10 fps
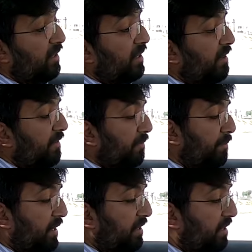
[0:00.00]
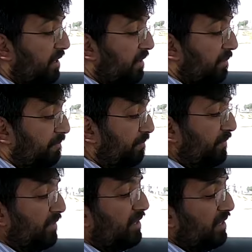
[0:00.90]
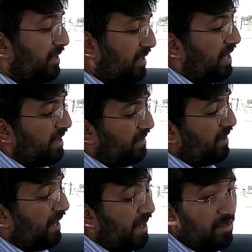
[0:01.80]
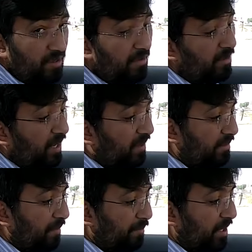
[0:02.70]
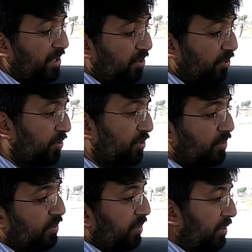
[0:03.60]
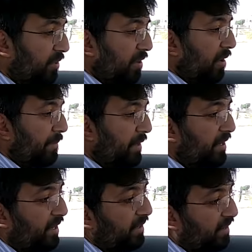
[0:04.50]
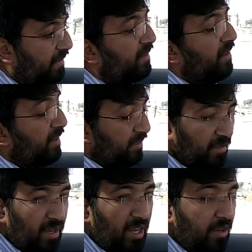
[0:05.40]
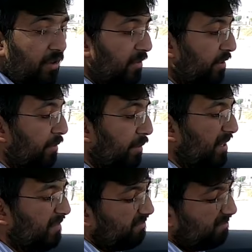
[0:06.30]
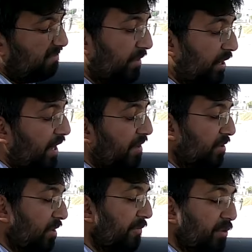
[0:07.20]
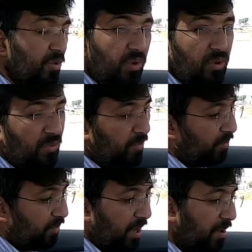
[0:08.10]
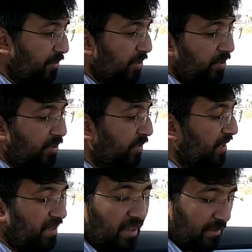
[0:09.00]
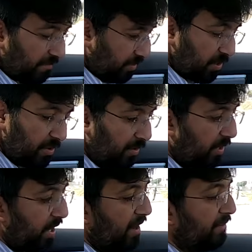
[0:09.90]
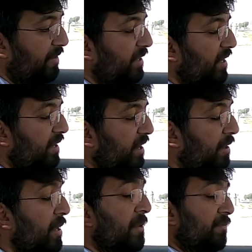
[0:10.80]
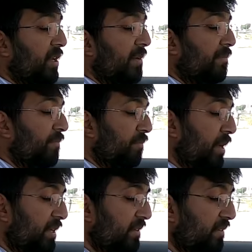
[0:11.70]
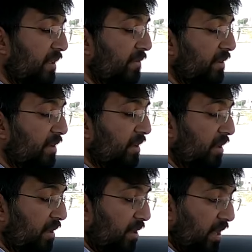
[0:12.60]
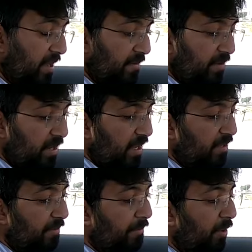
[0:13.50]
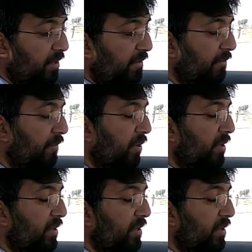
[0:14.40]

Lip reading: given. But yeah, again, you have to get a bit used to operating this screen also. But again, if you know how to use it, then you're okay after that. Now there are buttons given even at the bottom for